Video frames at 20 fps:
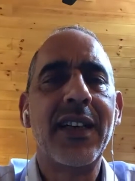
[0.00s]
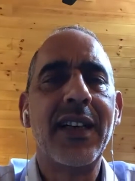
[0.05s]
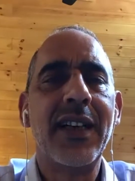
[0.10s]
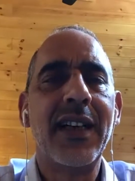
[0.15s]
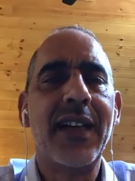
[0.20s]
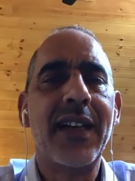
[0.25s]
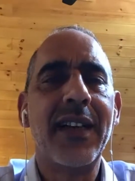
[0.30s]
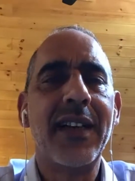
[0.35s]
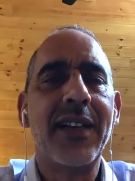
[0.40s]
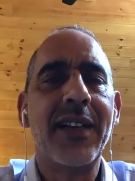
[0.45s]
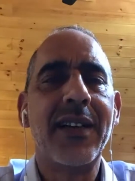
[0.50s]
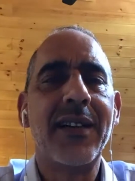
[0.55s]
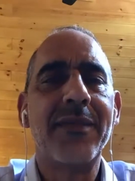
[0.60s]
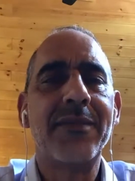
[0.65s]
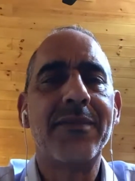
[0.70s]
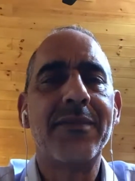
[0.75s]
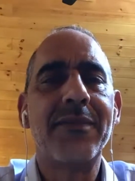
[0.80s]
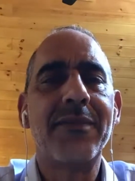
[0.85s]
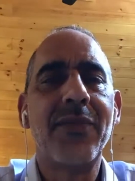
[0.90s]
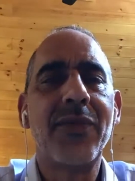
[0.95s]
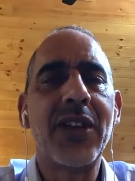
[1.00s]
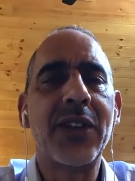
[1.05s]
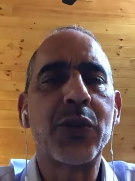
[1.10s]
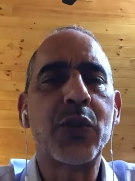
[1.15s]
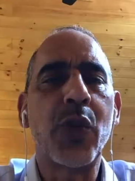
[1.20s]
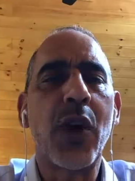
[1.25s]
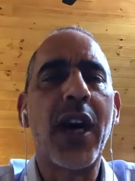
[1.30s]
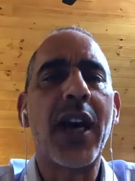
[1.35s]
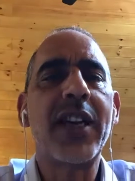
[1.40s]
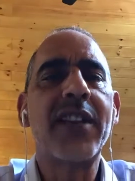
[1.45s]
The
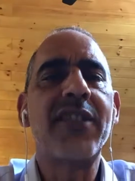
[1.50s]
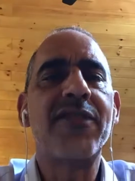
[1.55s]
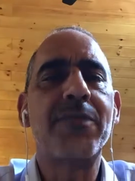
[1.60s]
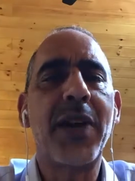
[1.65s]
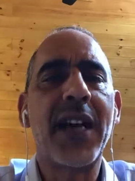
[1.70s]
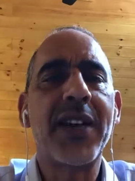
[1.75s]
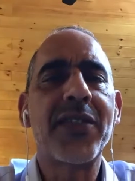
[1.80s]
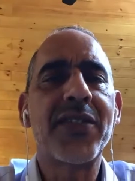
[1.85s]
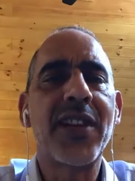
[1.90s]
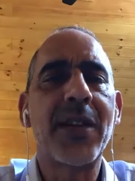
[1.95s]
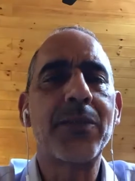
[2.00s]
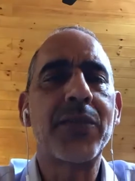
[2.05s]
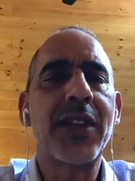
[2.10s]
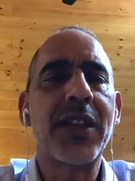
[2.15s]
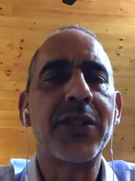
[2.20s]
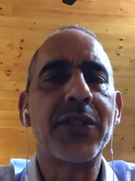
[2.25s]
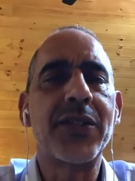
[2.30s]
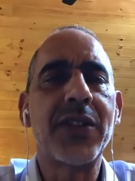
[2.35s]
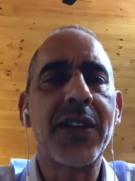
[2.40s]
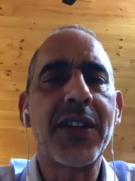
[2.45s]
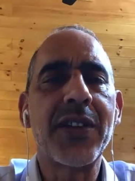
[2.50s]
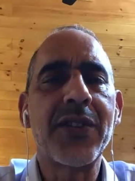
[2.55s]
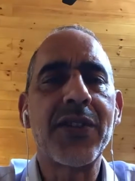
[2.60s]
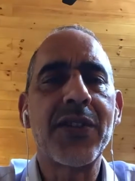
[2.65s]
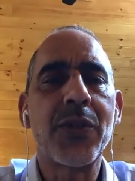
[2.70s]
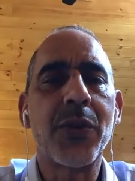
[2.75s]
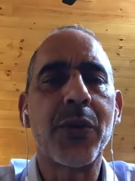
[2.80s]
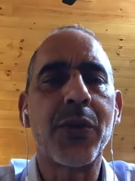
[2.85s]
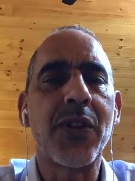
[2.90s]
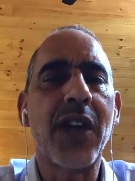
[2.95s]
drive by some
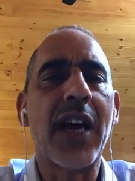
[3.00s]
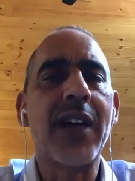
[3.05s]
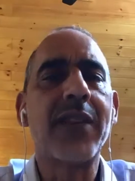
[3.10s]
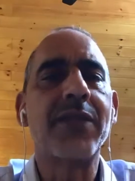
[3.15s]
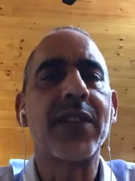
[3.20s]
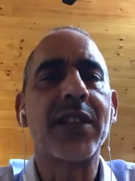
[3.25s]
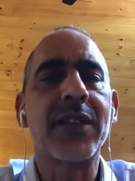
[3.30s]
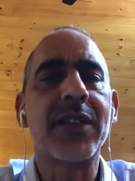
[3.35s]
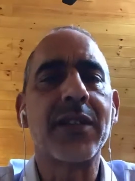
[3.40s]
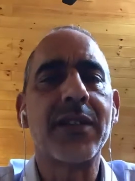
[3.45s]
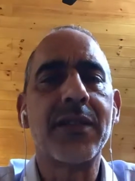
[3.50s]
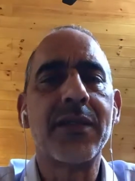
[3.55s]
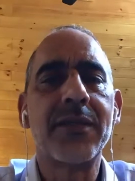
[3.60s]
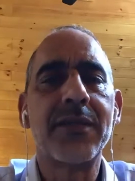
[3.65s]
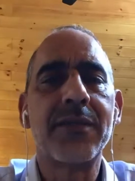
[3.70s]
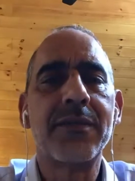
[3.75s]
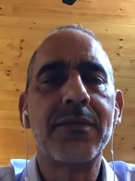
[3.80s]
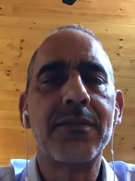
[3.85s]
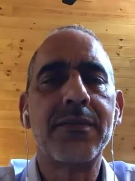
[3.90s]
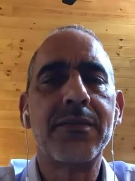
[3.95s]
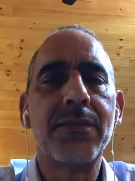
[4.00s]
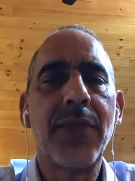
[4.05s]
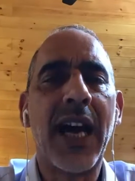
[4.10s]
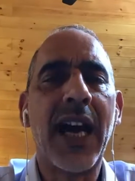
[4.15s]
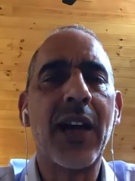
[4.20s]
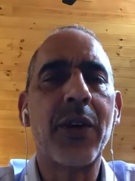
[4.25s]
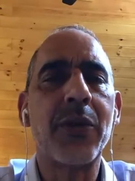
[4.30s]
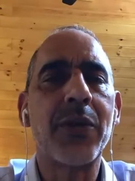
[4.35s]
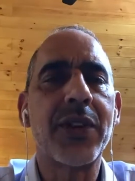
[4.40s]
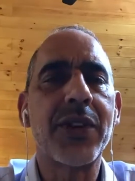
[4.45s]
countries or rival
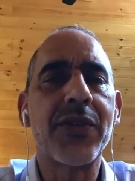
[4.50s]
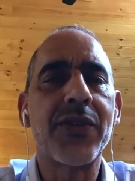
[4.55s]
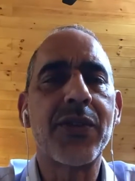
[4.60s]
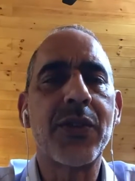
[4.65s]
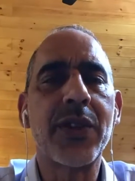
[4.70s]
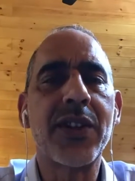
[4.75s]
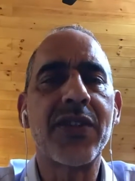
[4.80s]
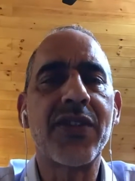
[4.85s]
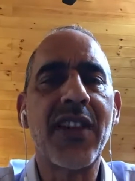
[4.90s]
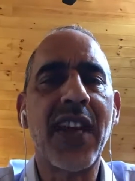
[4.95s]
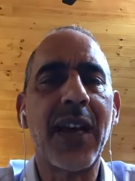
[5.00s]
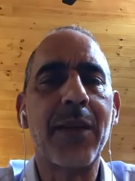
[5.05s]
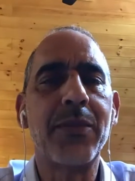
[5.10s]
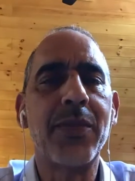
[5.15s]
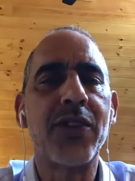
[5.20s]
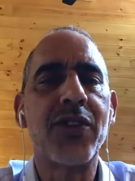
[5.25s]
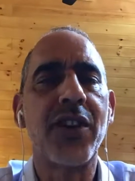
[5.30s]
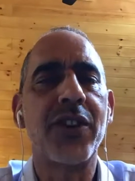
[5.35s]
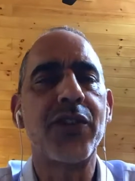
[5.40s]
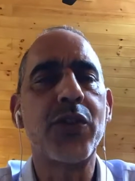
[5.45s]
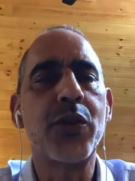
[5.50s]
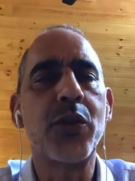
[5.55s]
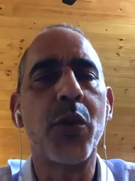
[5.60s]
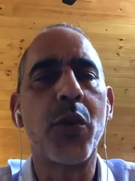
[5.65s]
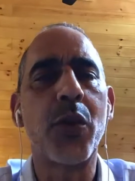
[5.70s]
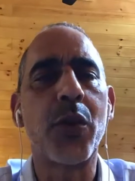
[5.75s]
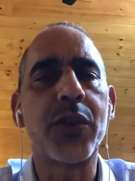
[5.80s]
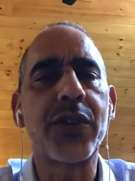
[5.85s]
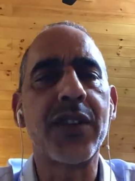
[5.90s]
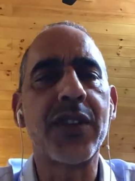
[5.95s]
powers to establish a new
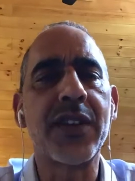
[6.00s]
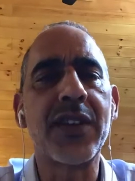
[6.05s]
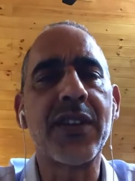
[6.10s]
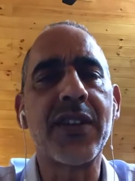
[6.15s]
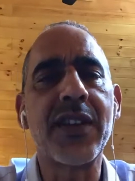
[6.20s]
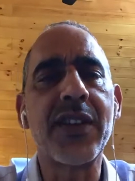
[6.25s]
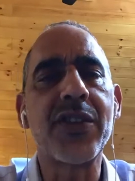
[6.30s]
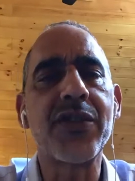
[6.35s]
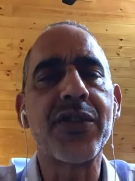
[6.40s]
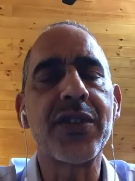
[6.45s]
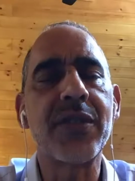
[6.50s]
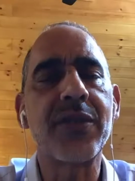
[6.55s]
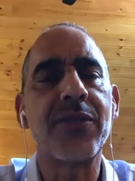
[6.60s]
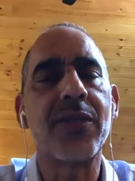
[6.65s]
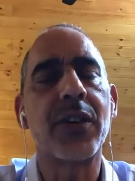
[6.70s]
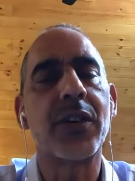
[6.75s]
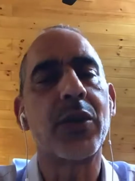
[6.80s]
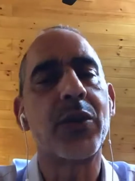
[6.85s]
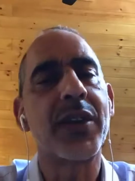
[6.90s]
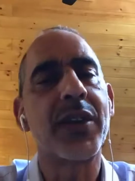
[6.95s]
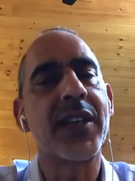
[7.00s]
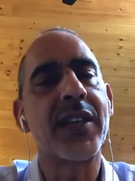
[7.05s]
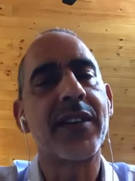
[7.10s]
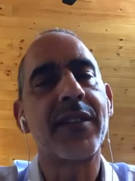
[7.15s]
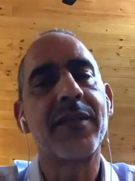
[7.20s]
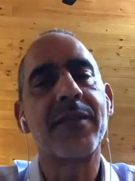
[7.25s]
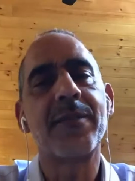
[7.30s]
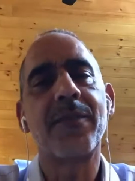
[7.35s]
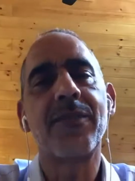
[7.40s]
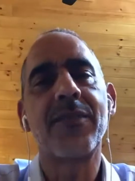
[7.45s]
order in the region
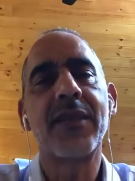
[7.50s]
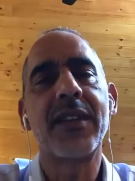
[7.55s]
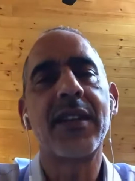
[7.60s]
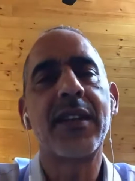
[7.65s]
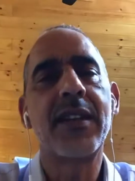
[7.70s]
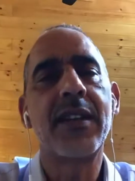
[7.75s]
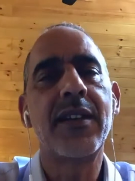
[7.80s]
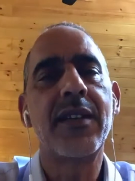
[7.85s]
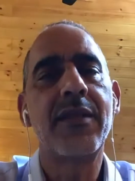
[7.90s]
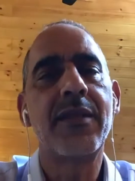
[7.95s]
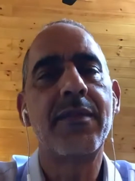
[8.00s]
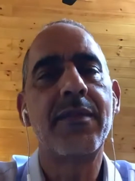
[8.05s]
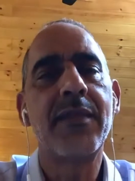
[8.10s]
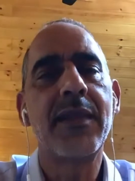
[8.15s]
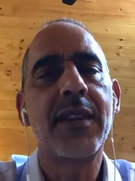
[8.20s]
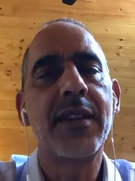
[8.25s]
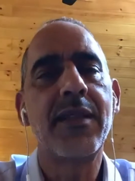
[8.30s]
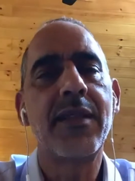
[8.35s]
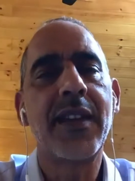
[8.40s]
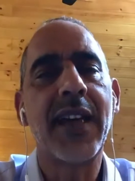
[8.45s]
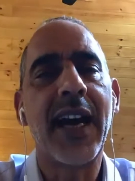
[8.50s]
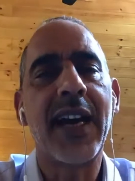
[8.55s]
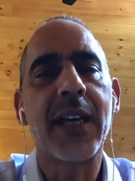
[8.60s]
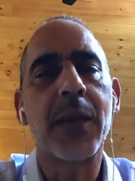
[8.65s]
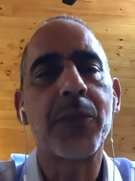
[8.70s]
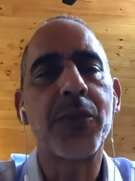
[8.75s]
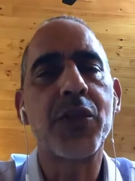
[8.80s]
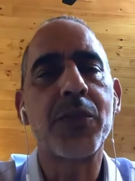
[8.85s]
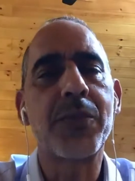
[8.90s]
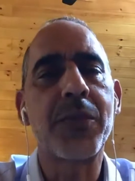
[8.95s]
following the
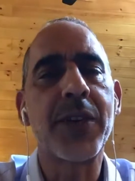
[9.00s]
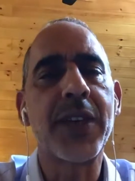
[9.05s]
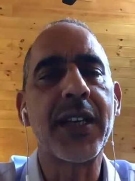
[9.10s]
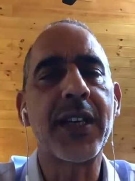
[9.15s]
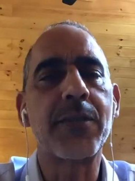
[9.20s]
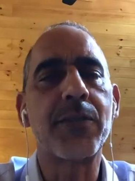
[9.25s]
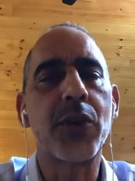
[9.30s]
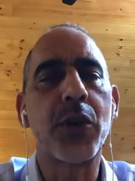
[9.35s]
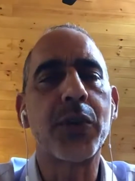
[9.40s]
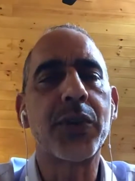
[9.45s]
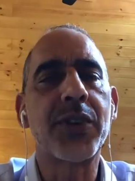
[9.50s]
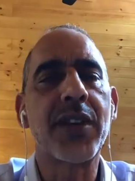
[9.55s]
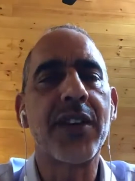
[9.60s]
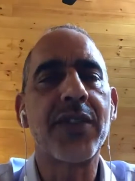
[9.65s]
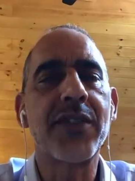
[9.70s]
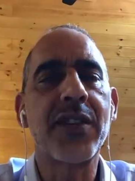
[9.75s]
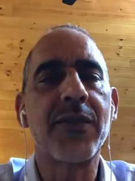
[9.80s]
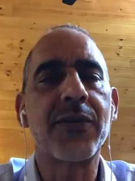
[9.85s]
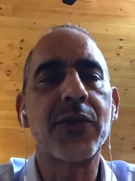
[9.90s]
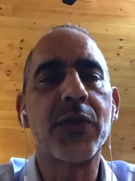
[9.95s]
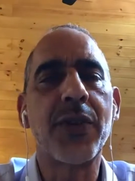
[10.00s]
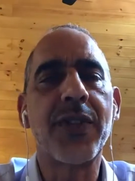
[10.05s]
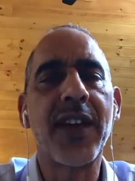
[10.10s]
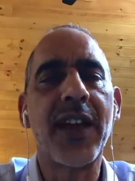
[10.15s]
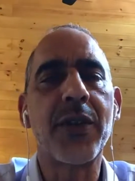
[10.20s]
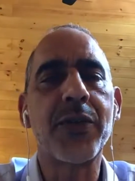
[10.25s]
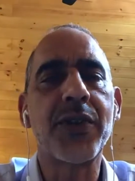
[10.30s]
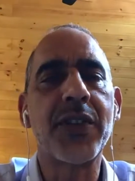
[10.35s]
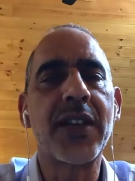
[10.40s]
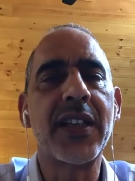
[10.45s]
Arab Spring protests of
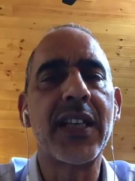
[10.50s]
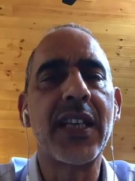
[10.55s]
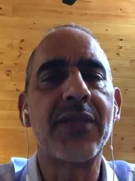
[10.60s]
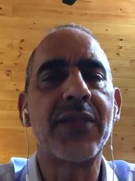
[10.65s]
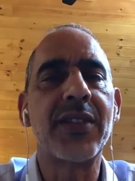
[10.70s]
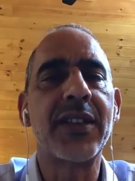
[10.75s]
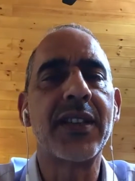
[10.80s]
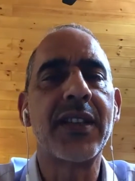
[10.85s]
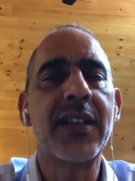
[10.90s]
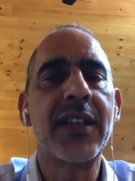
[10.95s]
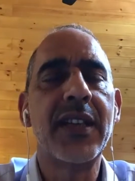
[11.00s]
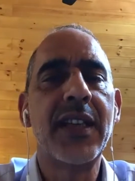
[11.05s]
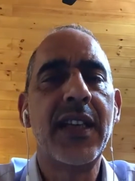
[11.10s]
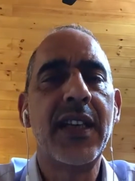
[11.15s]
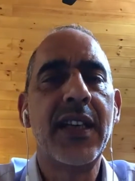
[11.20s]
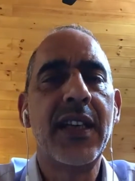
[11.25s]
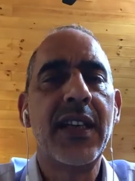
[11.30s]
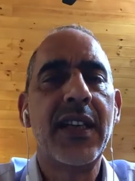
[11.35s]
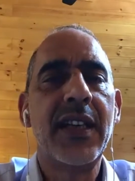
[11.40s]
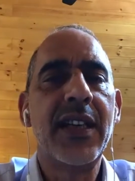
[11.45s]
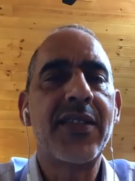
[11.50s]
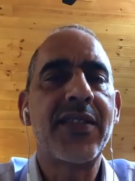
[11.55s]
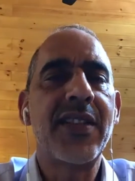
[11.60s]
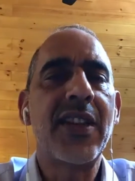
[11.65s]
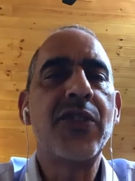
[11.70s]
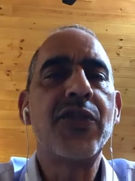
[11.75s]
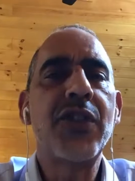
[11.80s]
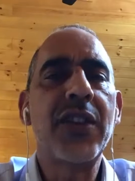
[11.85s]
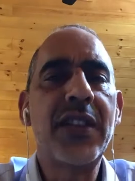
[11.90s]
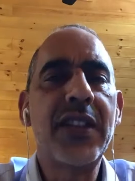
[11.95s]
2011
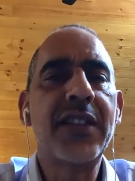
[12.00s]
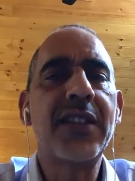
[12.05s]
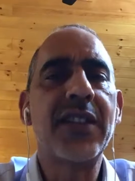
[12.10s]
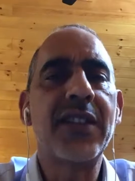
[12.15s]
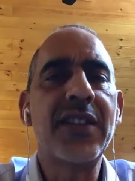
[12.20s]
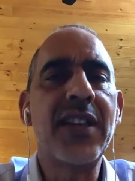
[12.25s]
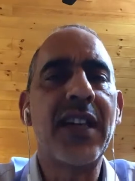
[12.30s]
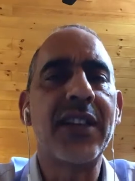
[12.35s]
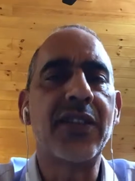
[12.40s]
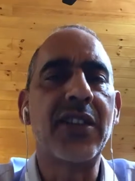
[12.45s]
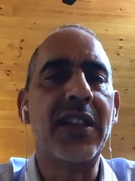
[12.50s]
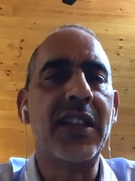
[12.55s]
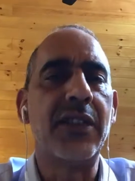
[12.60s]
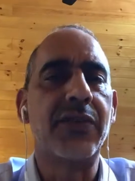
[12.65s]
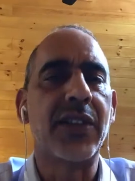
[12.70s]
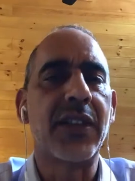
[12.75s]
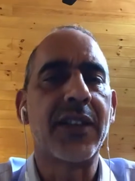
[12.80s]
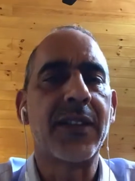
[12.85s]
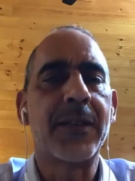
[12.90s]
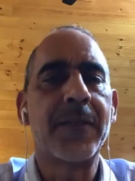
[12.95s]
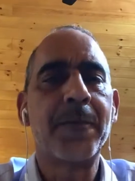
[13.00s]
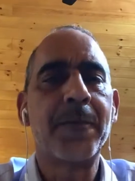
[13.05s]
essentially did not deliver